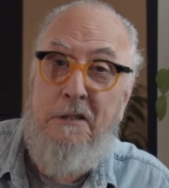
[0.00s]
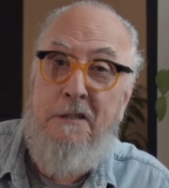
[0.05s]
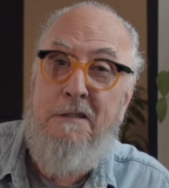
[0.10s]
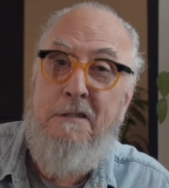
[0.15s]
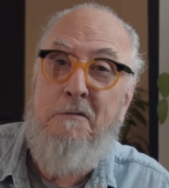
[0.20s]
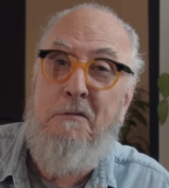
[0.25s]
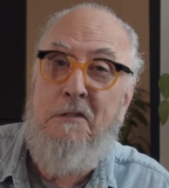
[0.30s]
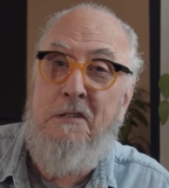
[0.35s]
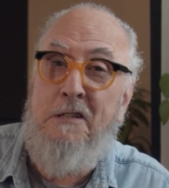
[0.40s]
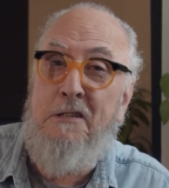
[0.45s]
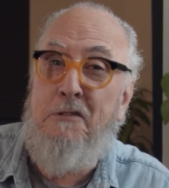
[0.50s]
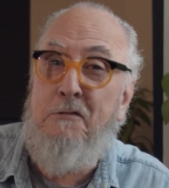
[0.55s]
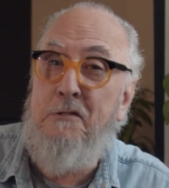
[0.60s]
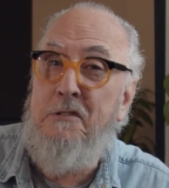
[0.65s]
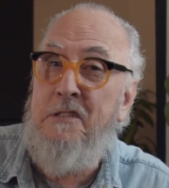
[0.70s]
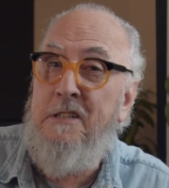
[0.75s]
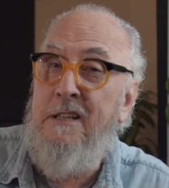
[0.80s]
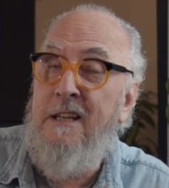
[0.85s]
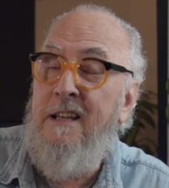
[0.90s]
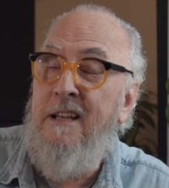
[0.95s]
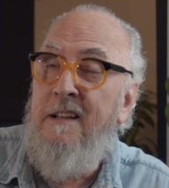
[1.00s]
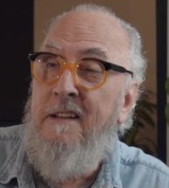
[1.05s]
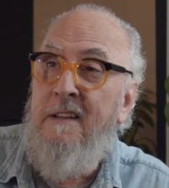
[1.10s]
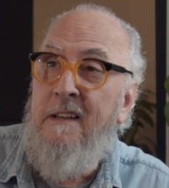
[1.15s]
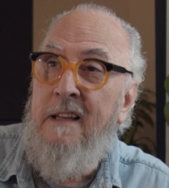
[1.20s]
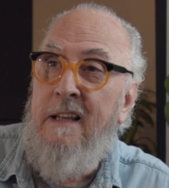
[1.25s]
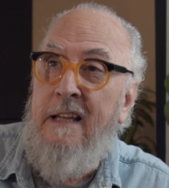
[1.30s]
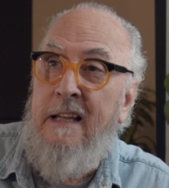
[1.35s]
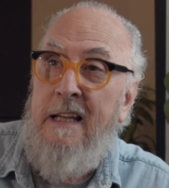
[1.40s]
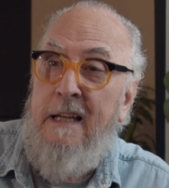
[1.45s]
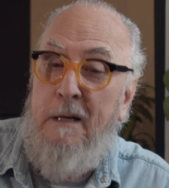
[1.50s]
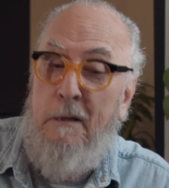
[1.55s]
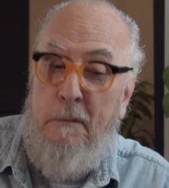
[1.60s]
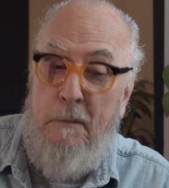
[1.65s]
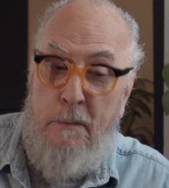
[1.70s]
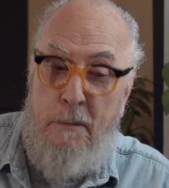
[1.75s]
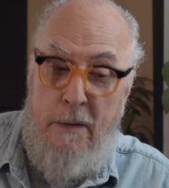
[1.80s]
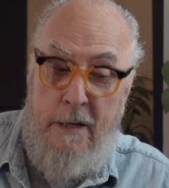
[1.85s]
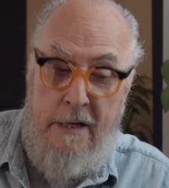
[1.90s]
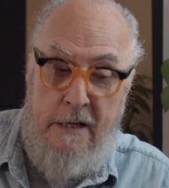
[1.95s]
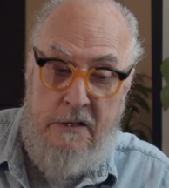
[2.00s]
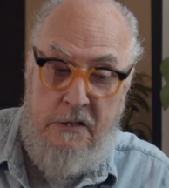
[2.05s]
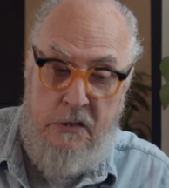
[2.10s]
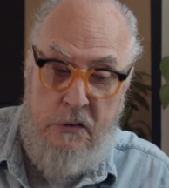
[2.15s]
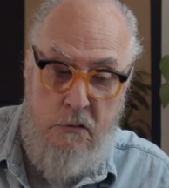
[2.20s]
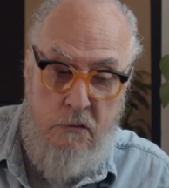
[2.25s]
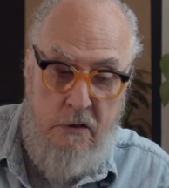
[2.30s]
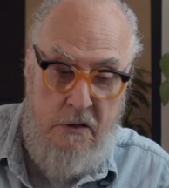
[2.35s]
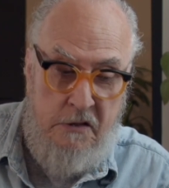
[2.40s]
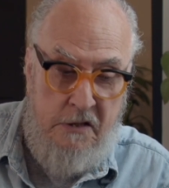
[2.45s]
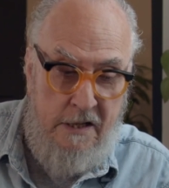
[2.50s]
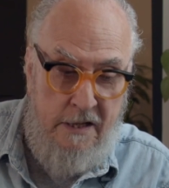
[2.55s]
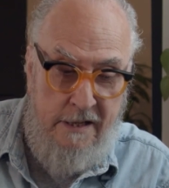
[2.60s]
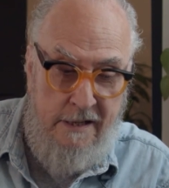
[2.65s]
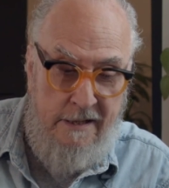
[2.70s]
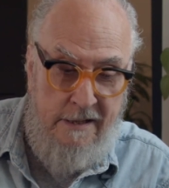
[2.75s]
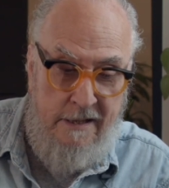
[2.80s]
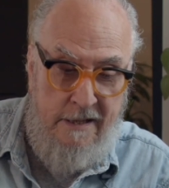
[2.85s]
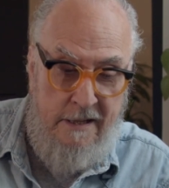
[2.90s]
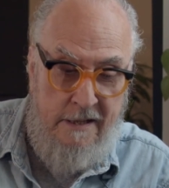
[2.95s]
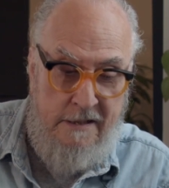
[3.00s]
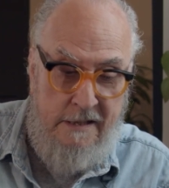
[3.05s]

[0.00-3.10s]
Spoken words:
It was interesting. But as soon as I